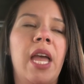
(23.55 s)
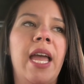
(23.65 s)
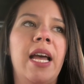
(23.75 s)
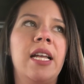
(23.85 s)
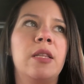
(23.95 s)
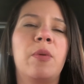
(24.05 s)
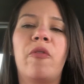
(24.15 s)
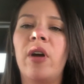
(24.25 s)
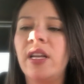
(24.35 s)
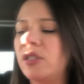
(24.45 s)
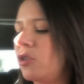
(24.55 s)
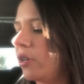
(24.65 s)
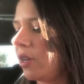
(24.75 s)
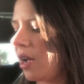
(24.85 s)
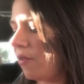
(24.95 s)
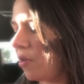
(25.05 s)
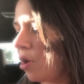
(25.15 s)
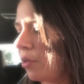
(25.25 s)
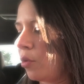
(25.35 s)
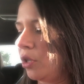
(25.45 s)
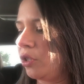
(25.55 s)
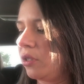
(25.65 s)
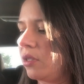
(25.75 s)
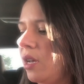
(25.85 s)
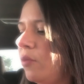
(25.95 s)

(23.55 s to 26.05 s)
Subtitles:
And before I get started, I have all the questions.